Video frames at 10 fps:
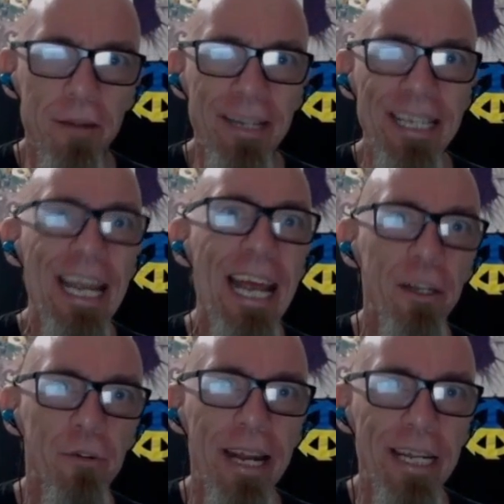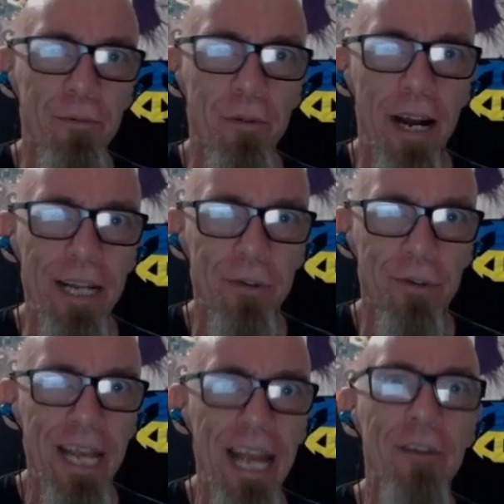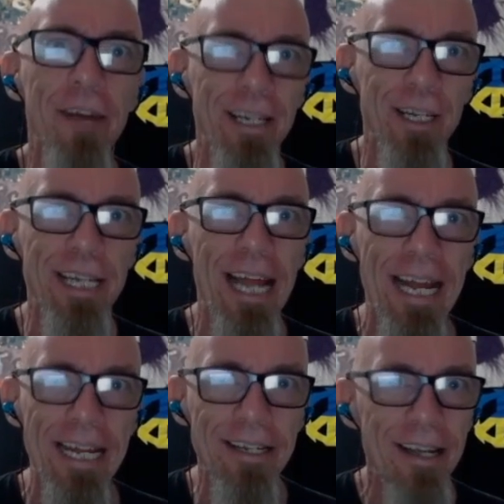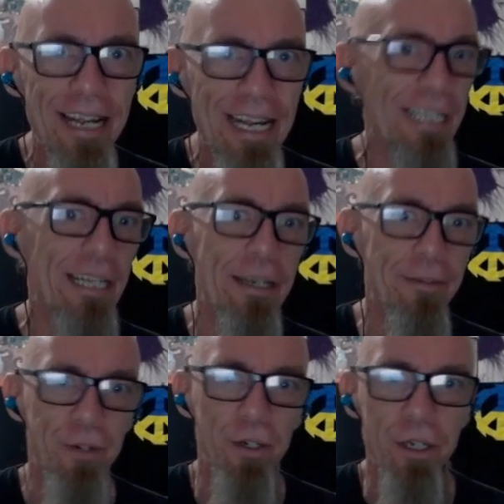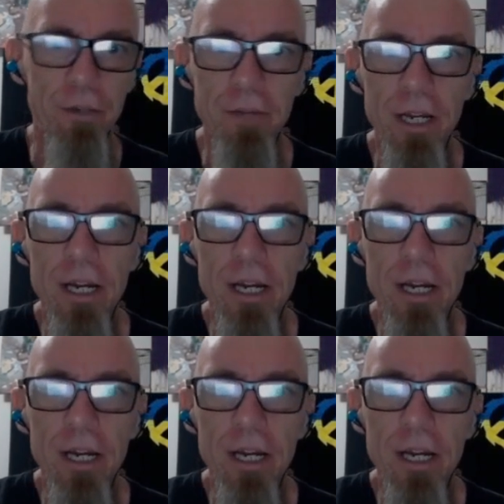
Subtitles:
I mean, 10 grains of rice or 10 grains of sand isn't a volume.